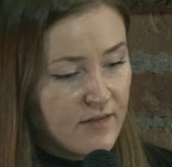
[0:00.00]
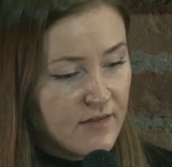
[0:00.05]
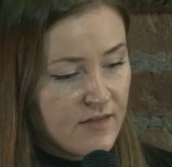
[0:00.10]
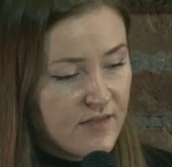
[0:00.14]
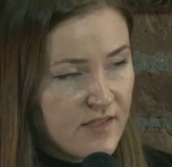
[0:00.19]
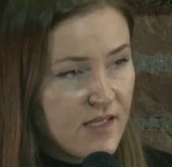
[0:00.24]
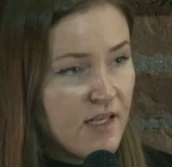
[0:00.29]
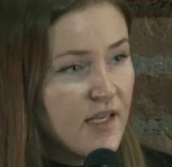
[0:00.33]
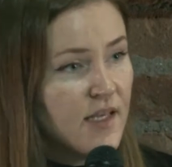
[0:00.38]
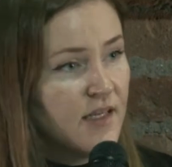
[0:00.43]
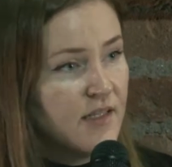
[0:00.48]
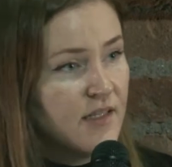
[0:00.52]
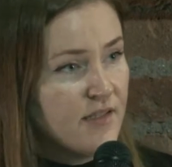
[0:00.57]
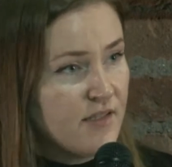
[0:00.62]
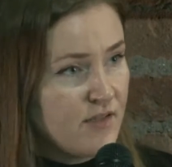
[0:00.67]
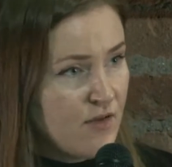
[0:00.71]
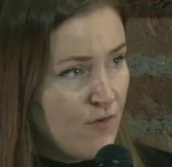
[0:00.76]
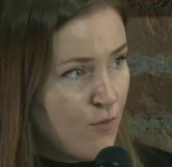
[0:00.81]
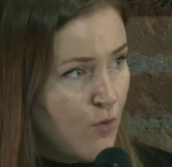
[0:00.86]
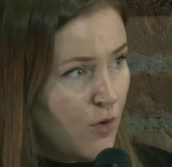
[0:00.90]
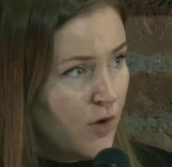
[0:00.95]
the
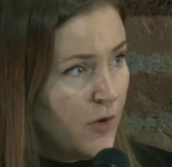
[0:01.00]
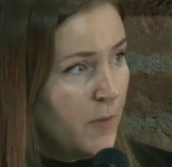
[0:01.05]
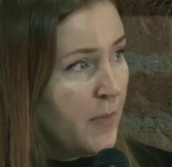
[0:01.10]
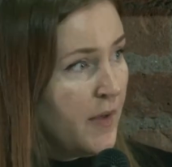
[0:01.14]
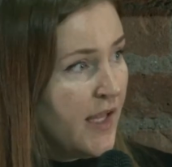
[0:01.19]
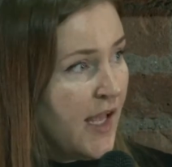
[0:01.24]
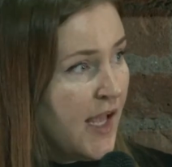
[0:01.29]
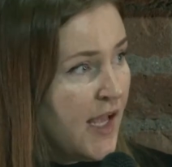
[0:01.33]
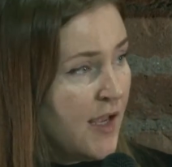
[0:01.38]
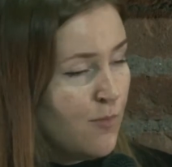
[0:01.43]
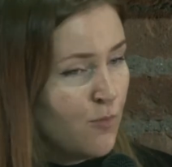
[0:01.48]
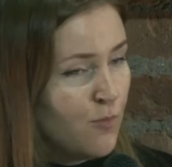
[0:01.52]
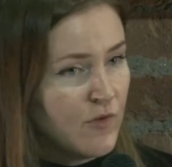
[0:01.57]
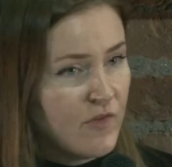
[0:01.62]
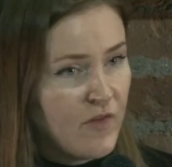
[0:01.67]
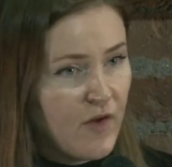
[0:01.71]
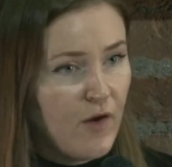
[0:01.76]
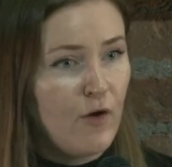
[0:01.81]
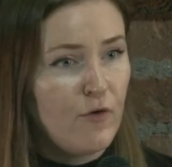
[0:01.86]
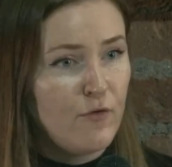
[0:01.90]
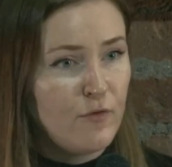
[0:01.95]
seeds of what it became were
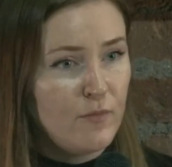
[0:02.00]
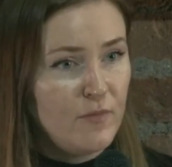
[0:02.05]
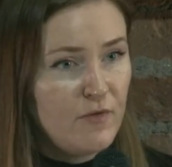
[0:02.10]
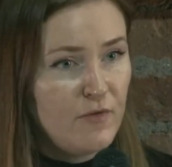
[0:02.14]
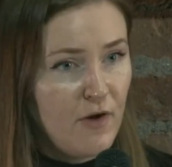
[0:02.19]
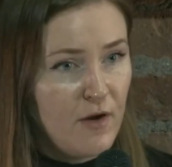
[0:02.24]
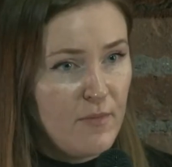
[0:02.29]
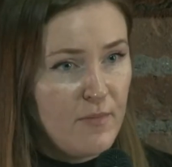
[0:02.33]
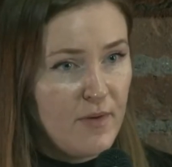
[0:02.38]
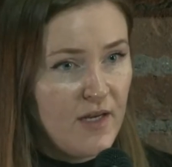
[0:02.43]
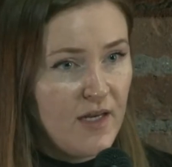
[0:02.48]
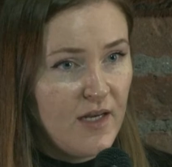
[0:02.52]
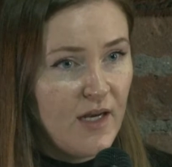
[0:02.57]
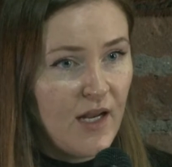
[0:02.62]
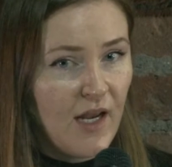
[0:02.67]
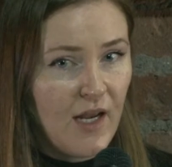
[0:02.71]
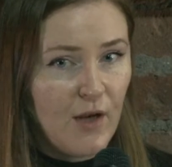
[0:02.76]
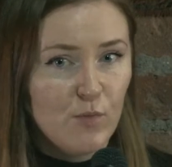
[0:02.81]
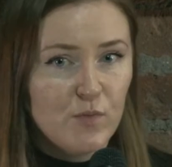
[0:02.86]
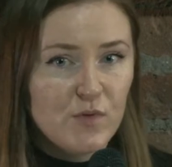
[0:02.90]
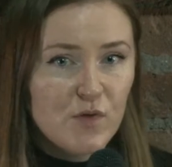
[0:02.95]
there from the very
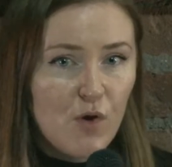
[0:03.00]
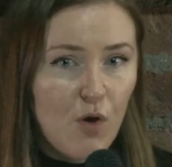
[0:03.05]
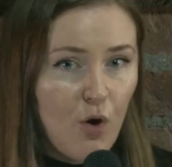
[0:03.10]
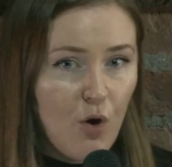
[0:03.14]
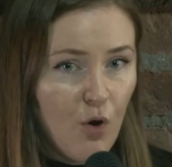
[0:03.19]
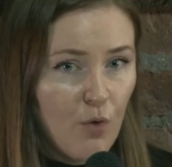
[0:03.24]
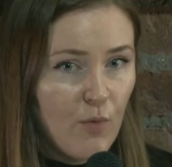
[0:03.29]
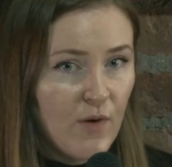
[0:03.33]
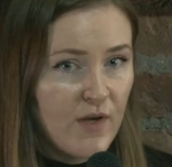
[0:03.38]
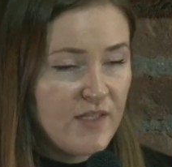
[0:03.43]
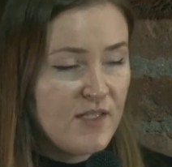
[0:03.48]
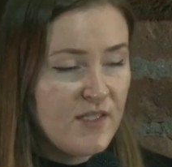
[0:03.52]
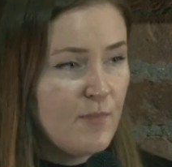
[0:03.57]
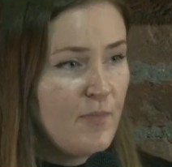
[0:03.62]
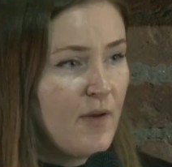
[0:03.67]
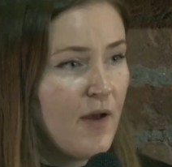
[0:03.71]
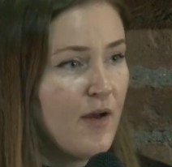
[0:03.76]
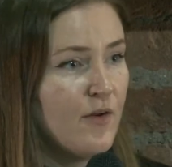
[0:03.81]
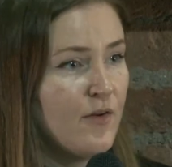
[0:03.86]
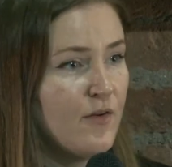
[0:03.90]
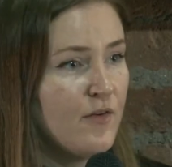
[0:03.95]
beginning. It was always
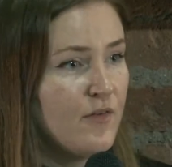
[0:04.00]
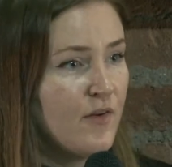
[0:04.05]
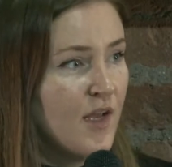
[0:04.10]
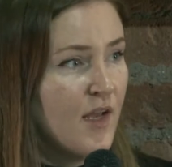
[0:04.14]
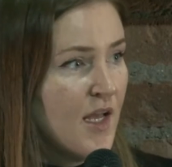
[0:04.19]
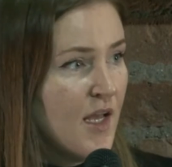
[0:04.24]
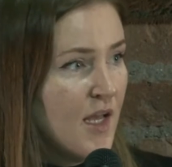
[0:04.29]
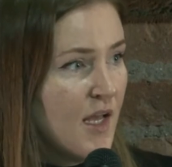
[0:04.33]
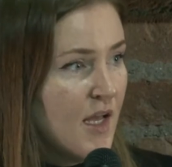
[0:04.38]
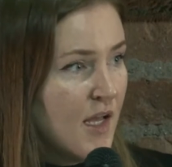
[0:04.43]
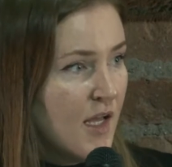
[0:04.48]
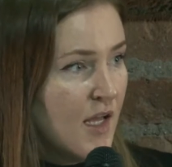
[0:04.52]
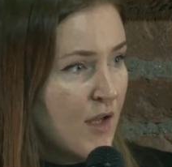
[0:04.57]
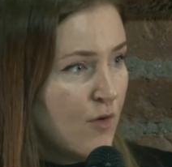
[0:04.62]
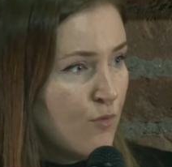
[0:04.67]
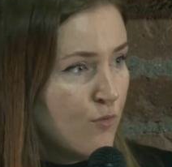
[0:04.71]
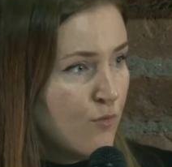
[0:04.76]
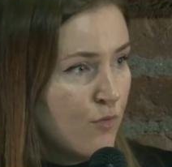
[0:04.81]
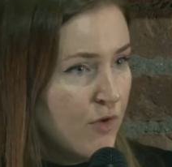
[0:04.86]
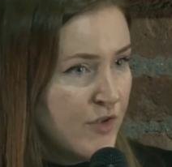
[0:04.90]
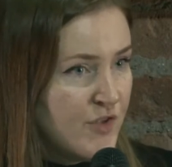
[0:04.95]
about
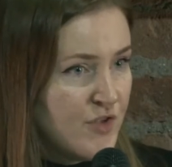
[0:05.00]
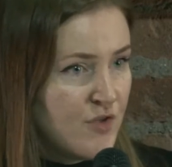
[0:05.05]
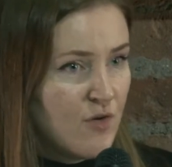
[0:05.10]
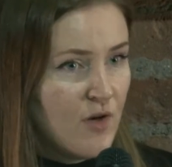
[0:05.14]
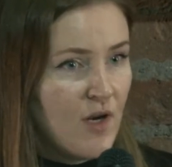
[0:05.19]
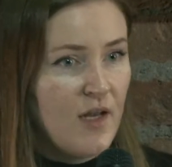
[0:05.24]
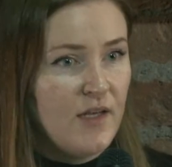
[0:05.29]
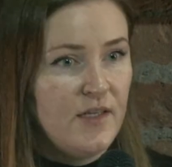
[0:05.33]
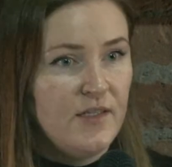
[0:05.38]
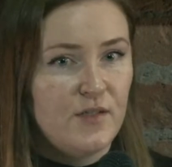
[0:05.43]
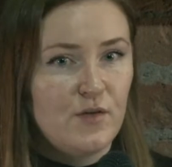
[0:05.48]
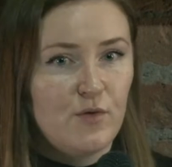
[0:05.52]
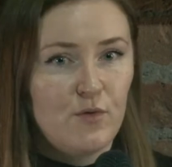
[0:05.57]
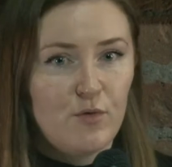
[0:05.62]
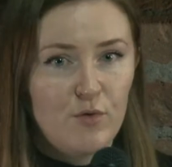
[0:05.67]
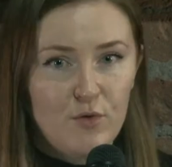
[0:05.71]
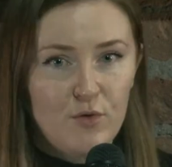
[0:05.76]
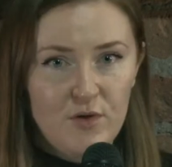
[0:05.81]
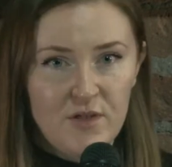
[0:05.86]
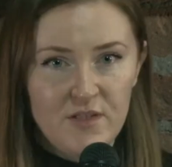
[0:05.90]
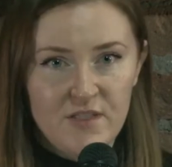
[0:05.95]
ritualized
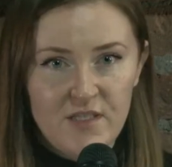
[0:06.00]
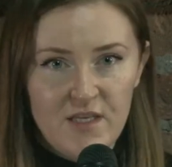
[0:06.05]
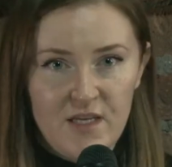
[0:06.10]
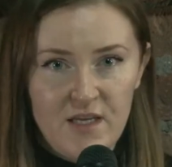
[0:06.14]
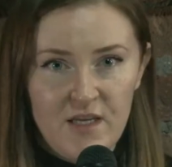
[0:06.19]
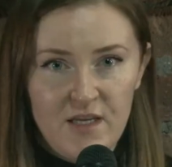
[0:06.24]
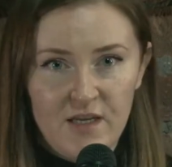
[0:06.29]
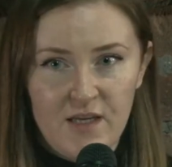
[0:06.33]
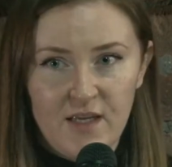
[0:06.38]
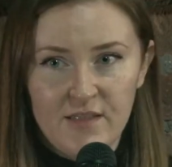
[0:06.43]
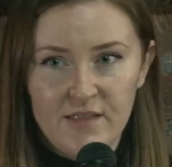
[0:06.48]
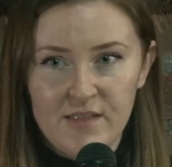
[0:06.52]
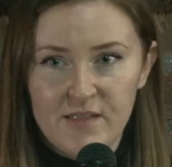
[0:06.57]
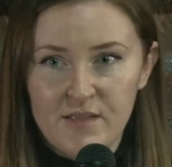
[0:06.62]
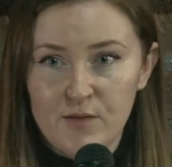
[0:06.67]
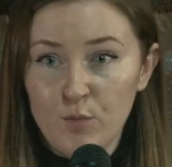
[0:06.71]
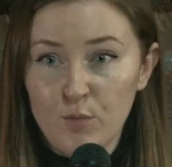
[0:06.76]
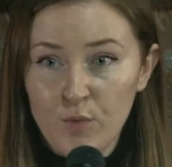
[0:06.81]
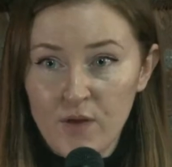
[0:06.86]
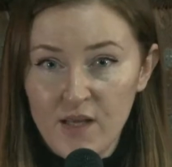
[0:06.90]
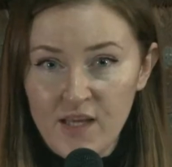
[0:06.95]
cruelty
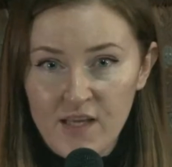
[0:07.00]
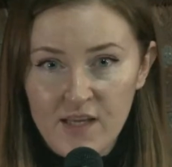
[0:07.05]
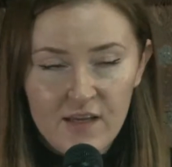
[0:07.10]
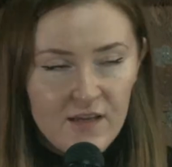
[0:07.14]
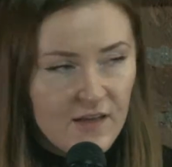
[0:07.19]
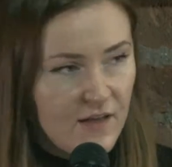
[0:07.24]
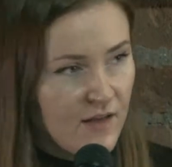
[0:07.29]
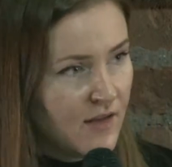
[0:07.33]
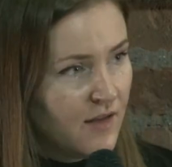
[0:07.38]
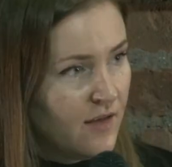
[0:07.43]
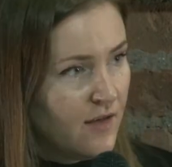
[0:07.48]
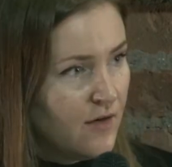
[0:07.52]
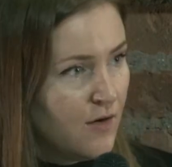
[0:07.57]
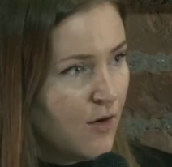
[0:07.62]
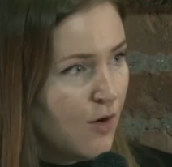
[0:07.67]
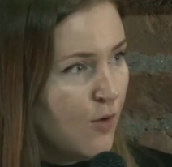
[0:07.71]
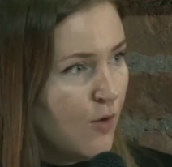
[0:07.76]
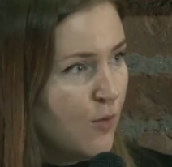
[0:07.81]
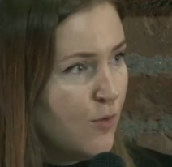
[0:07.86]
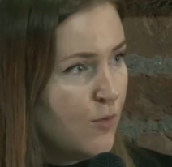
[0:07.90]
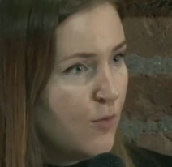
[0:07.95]
against the weak,
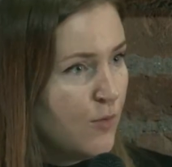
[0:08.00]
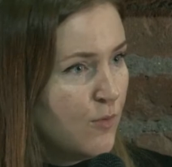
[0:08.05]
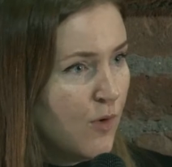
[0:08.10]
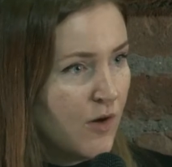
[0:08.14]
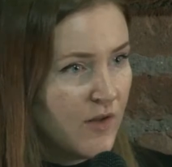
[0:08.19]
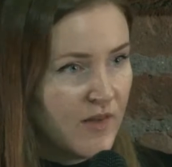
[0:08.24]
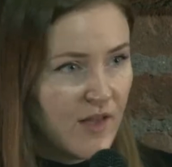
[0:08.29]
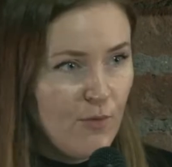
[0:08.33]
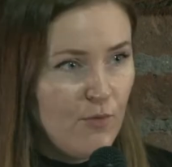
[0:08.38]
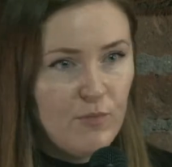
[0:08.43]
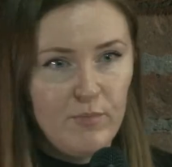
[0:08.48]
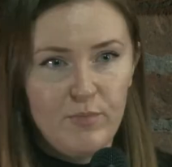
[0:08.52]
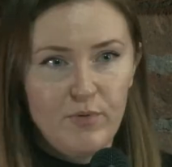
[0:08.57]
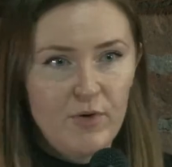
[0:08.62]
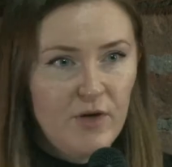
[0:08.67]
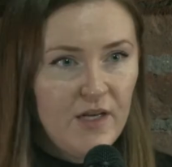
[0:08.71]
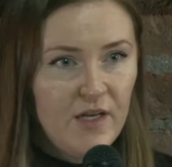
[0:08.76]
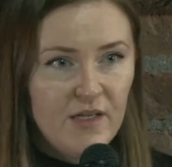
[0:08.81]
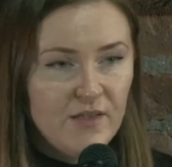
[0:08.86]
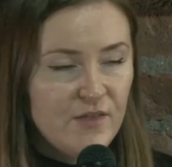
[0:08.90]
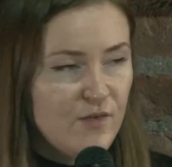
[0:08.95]
where they would
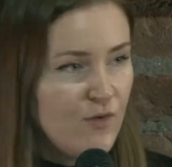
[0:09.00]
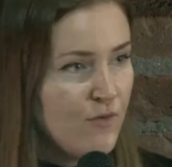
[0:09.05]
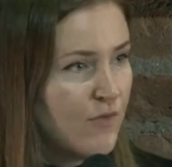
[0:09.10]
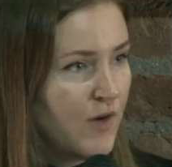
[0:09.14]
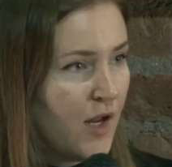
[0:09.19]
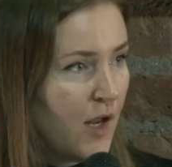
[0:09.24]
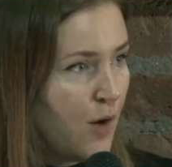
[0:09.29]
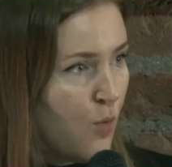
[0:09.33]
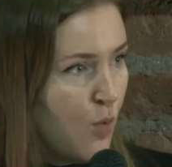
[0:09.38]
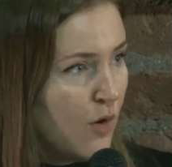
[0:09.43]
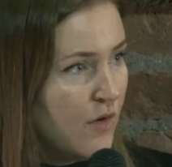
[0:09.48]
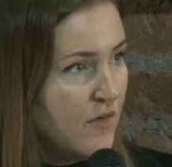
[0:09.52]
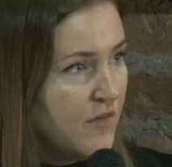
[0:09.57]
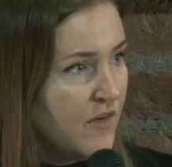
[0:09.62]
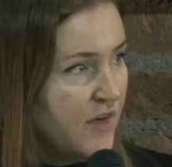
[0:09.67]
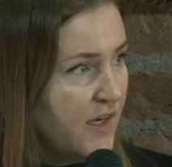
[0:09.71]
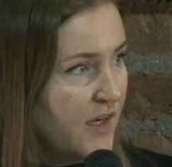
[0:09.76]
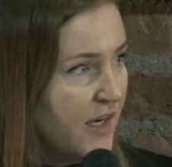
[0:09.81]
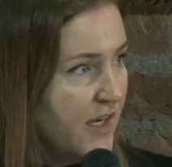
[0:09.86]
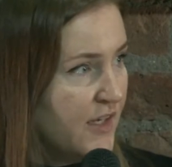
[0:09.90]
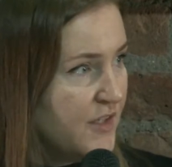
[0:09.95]
bully sort of like one
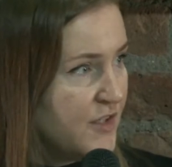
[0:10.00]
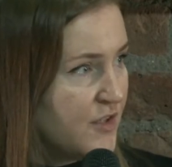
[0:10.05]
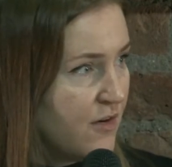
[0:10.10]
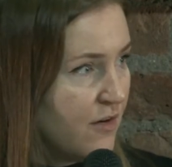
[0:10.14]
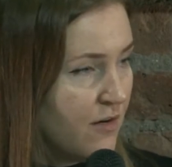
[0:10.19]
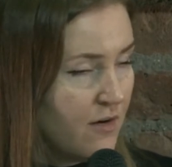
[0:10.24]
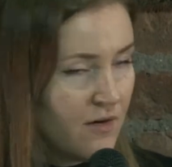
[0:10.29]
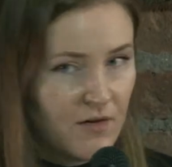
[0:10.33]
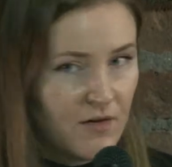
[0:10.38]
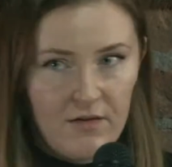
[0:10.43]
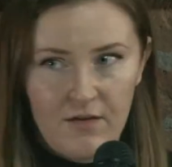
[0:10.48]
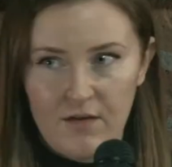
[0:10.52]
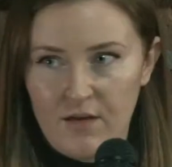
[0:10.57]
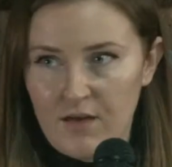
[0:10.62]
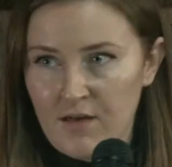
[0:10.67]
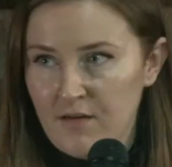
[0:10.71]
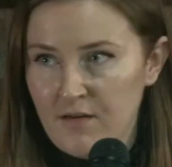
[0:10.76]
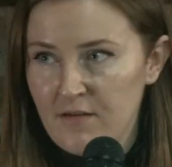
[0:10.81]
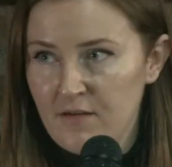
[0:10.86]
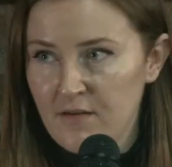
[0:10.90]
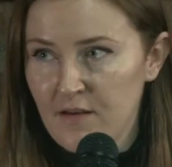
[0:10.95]
teenage girl
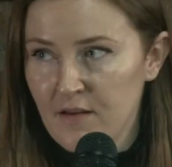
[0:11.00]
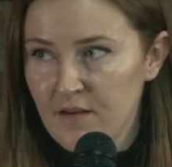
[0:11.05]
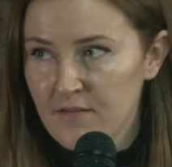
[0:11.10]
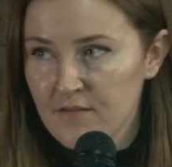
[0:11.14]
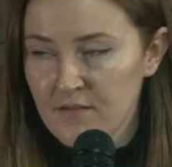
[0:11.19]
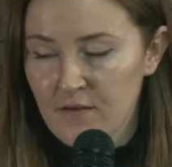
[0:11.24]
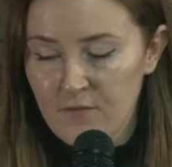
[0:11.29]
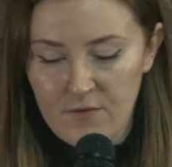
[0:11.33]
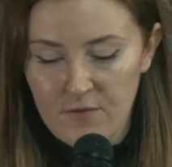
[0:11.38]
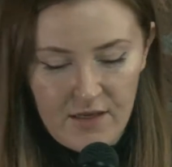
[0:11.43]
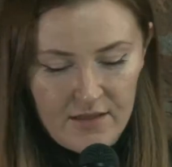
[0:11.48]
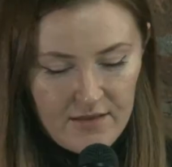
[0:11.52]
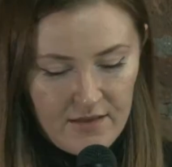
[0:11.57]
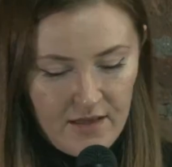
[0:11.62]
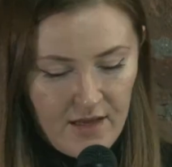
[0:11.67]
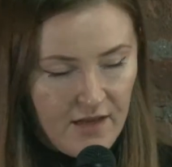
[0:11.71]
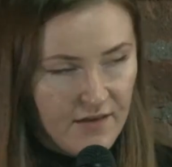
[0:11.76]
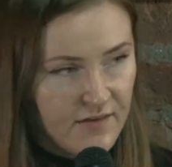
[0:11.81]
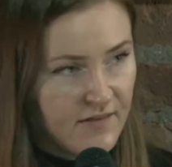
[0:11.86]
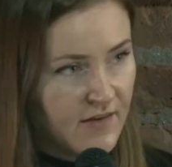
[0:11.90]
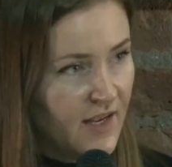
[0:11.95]
and stuff like
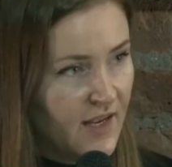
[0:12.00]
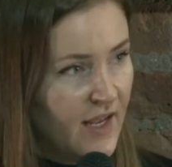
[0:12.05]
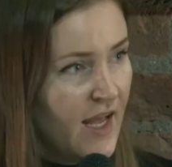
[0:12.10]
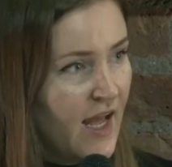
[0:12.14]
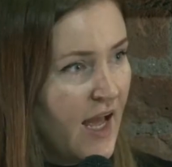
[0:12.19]
that.